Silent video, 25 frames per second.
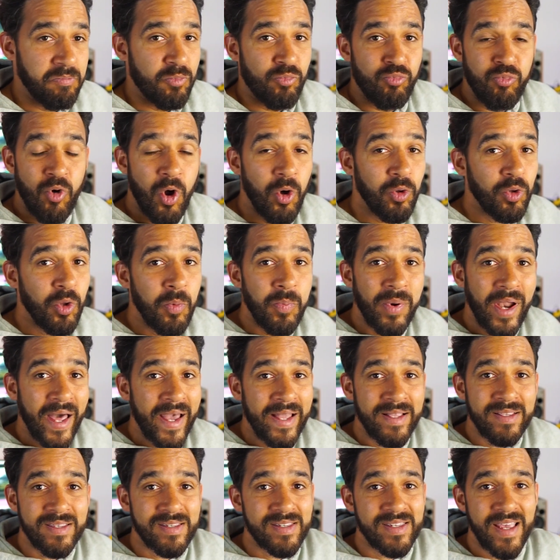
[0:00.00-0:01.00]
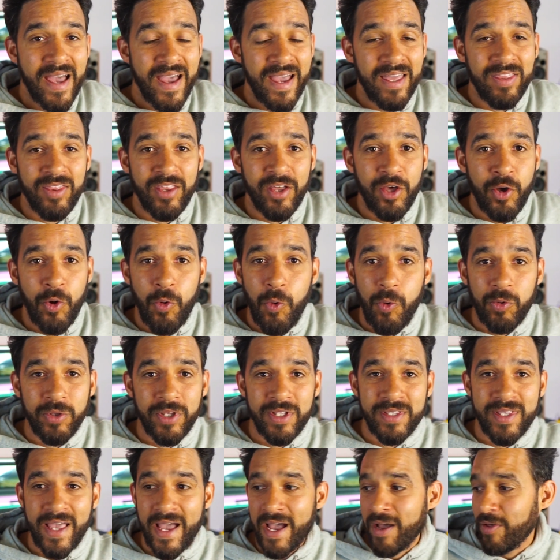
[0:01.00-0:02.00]
rollerblades sat in the
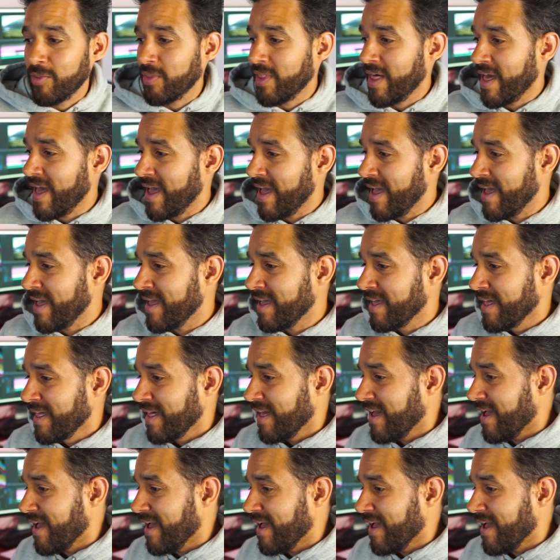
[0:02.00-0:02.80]
corner down there.